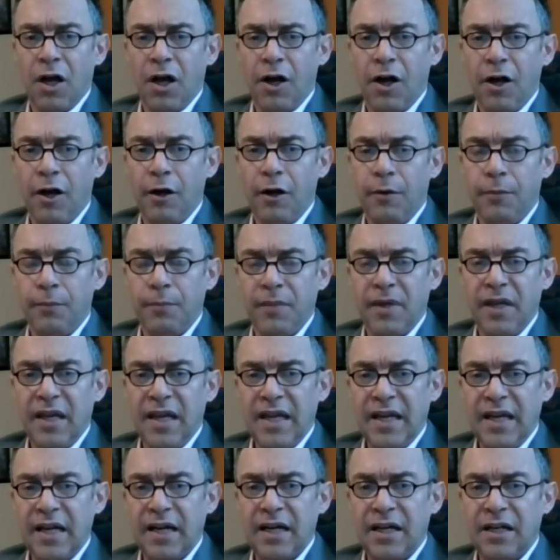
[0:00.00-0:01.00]

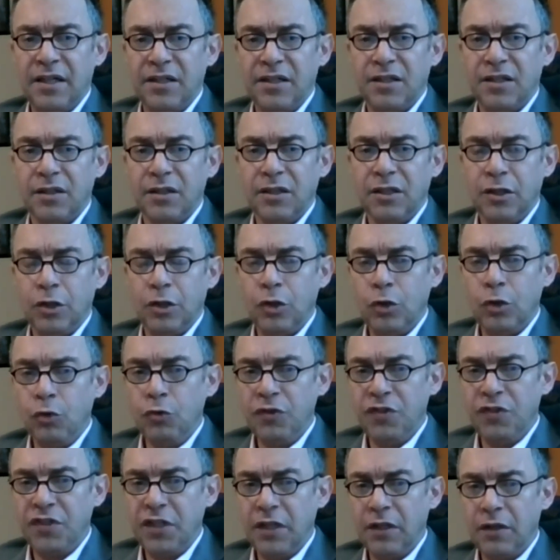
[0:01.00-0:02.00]
and
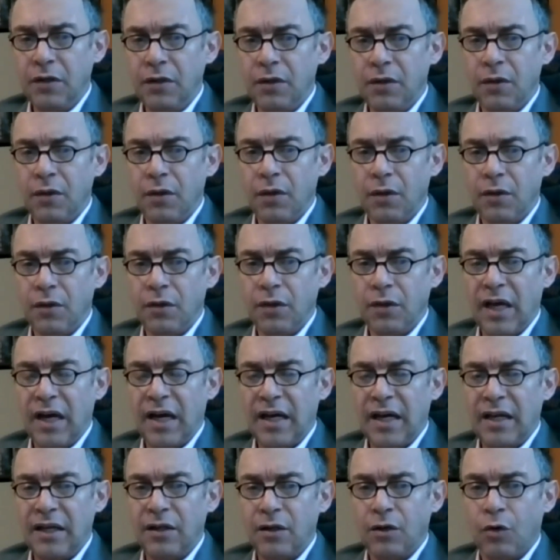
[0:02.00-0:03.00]
using
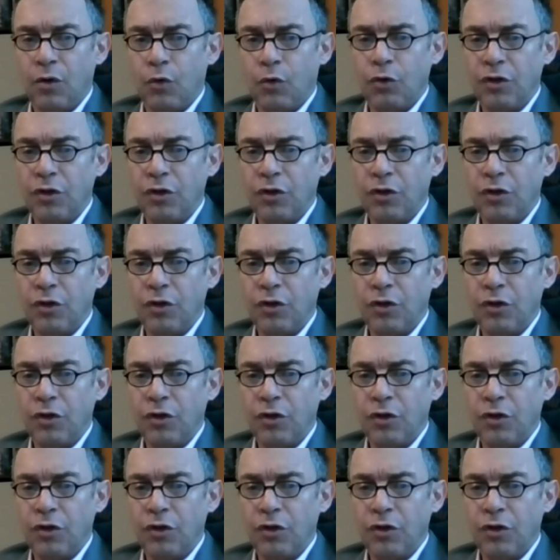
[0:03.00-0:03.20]
that